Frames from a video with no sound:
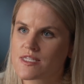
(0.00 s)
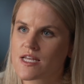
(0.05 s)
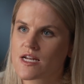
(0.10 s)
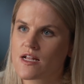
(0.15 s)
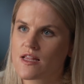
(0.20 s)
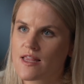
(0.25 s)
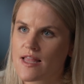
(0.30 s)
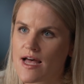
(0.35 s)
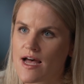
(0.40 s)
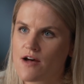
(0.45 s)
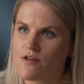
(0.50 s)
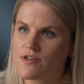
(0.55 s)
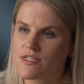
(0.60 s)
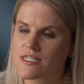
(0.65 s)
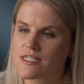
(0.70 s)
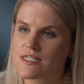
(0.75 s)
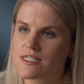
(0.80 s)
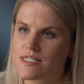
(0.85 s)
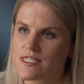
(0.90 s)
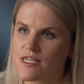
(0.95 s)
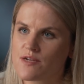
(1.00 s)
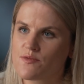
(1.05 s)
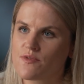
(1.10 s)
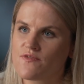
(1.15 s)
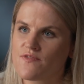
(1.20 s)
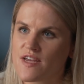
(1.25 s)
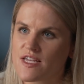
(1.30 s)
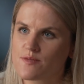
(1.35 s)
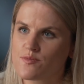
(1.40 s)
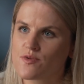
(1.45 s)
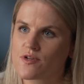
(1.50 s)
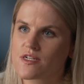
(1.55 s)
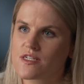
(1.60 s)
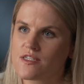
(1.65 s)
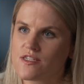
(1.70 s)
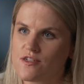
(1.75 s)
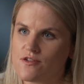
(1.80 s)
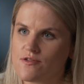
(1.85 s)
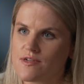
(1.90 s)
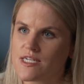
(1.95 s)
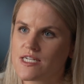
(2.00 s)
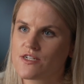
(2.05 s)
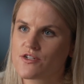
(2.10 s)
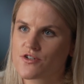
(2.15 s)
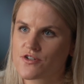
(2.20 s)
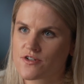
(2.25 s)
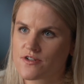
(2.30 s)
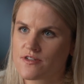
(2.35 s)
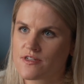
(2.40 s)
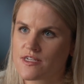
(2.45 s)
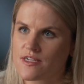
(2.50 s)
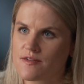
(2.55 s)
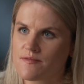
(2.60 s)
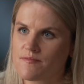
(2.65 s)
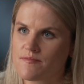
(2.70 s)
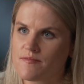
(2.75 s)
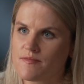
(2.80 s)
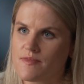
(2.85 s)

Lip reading: that allow us to see what Facebook is doing internally.